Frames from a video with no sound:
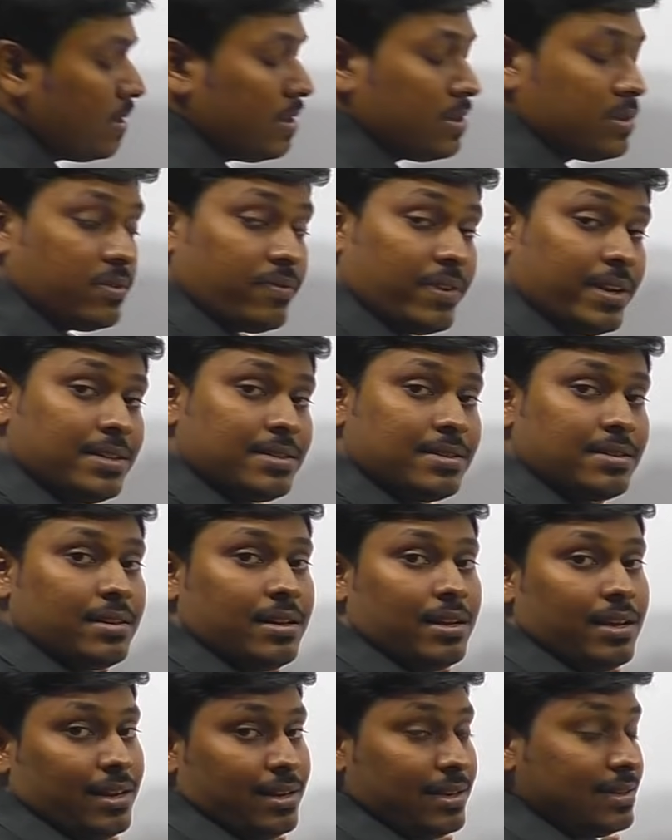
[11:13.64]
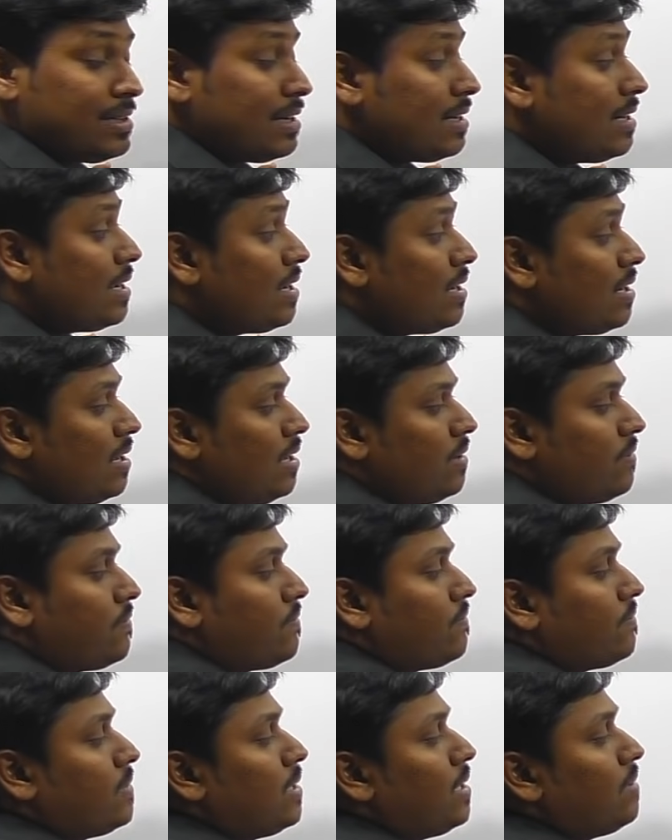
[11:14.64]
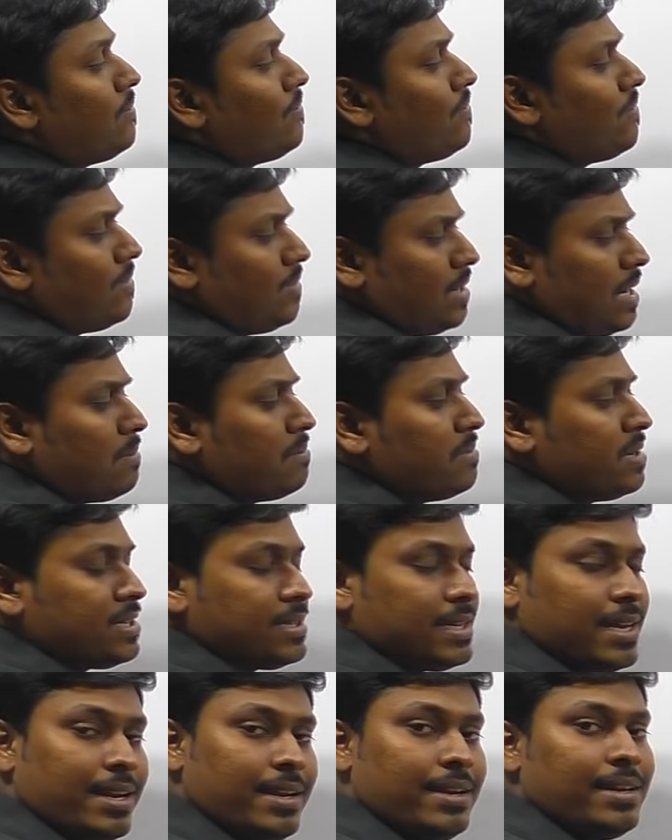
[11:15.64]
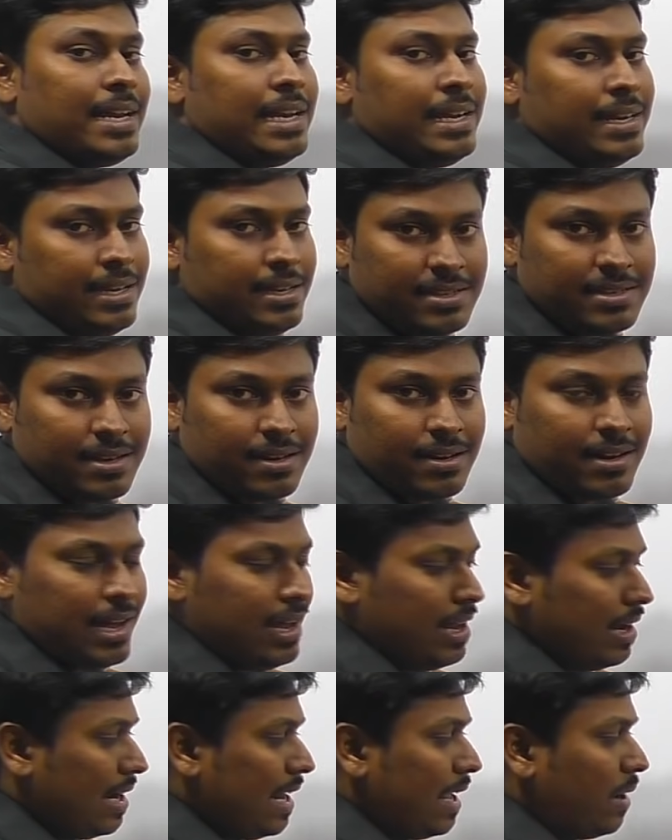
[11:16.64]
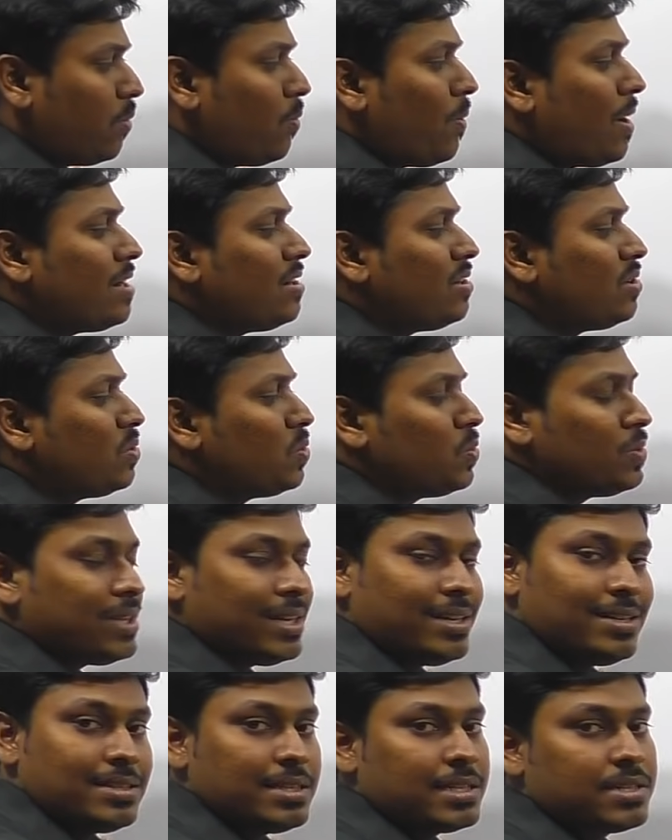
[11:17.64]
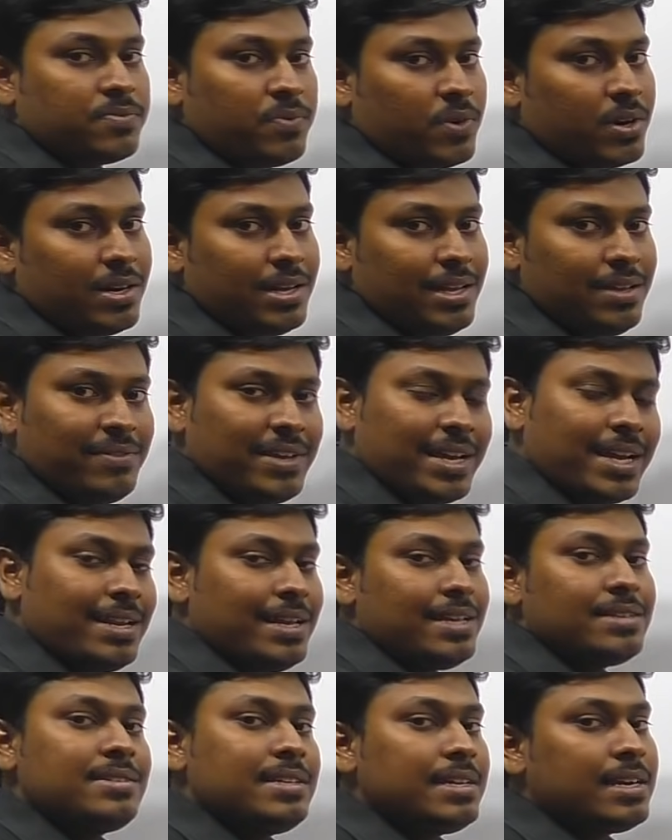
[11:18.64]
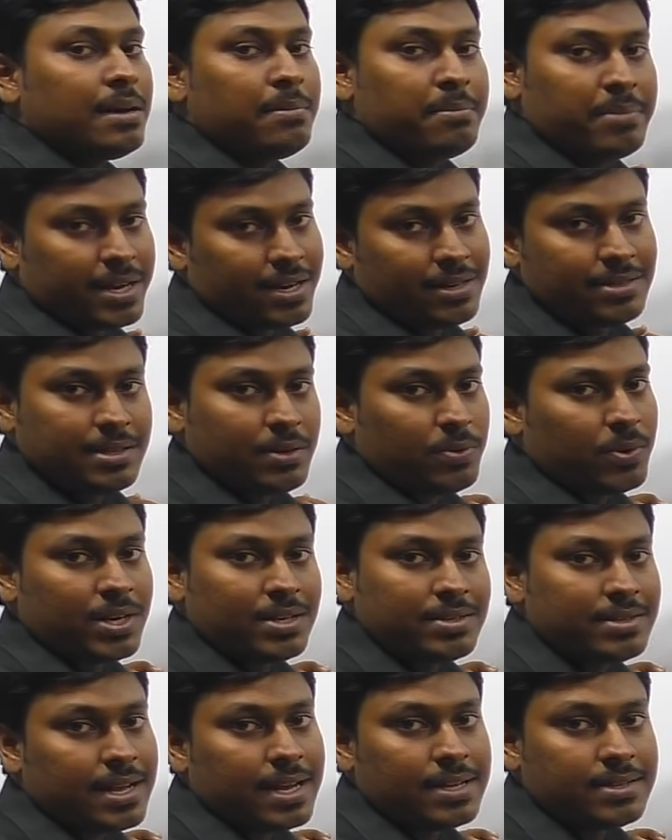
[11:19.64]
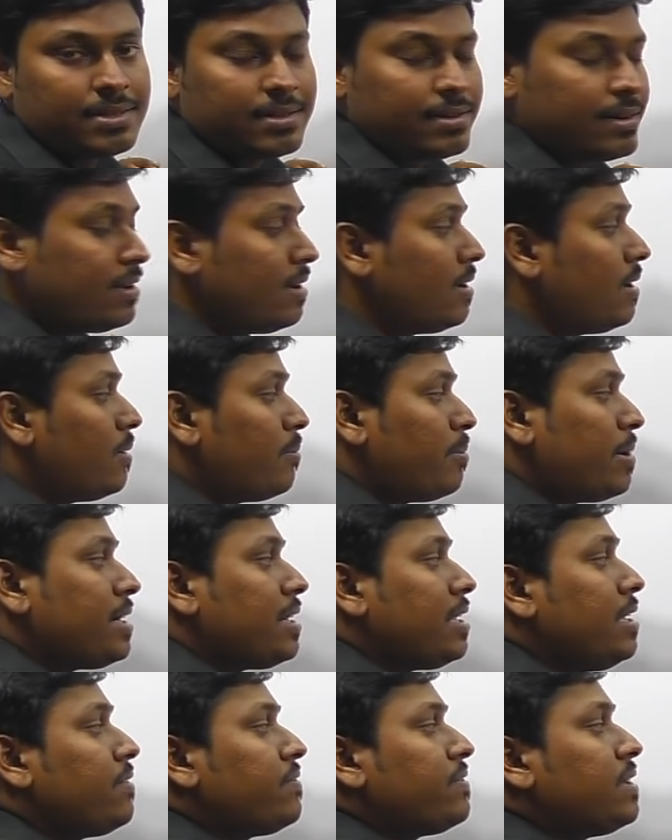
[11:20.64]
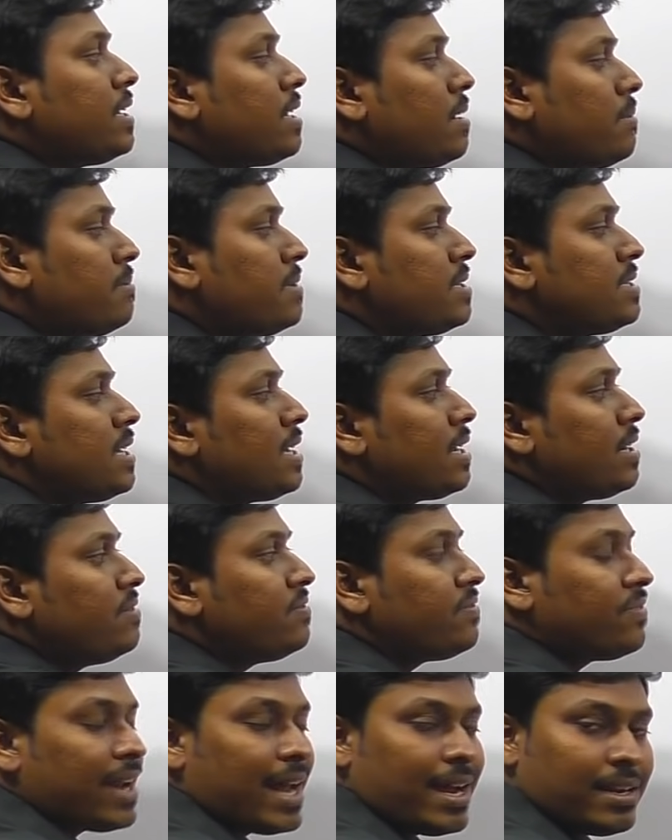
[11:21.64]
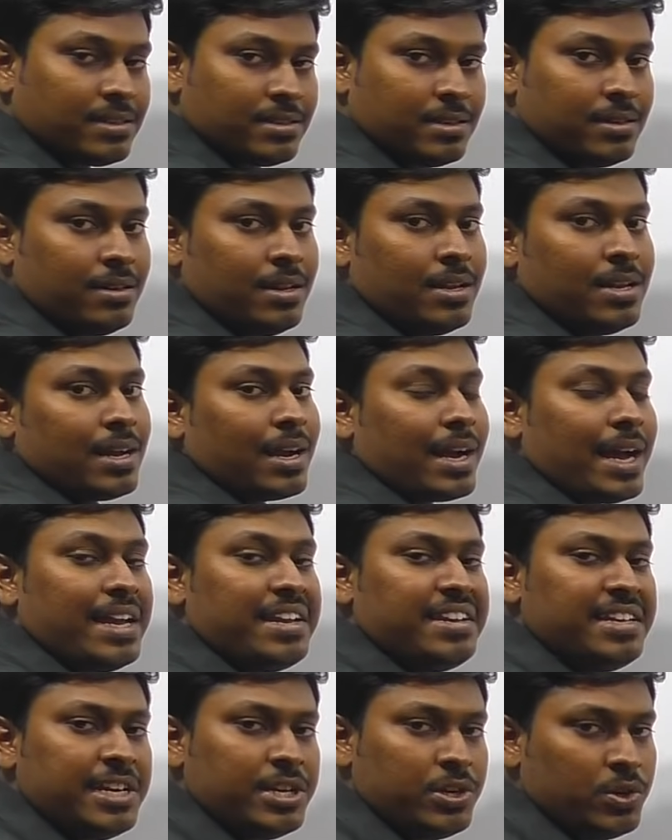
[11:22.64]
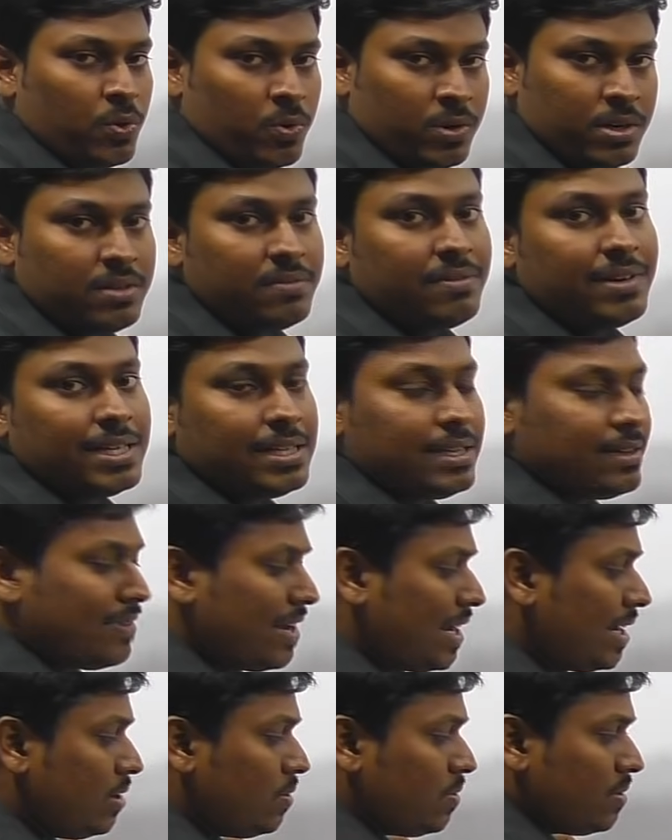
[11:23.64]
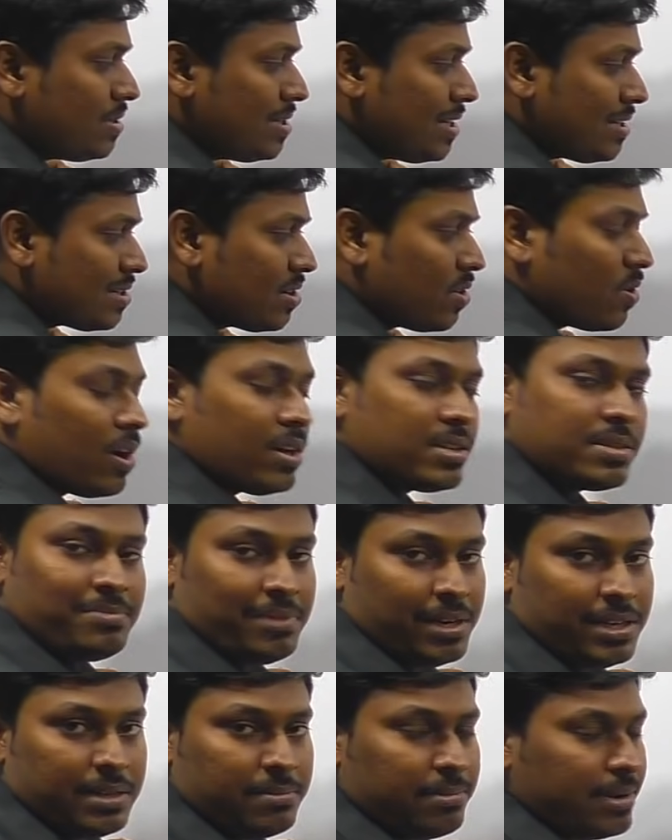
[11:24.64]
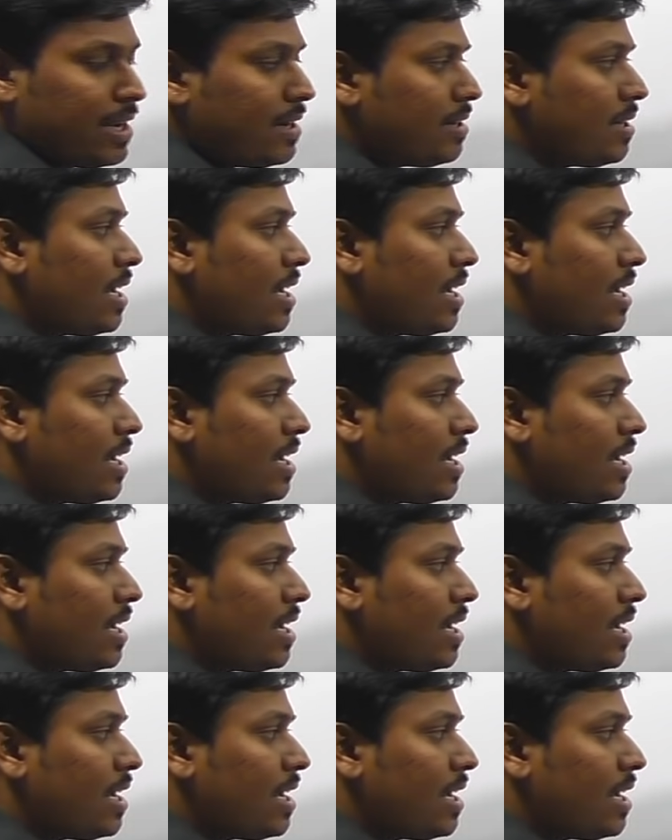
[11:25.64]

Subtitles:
So friends, listen here, if the numbers are an integer, like 1, 2, 36, 40, we can easily compare and say what is the answer. But if the numbers are in fraction, kindly don't divide the value, just cross multiply it.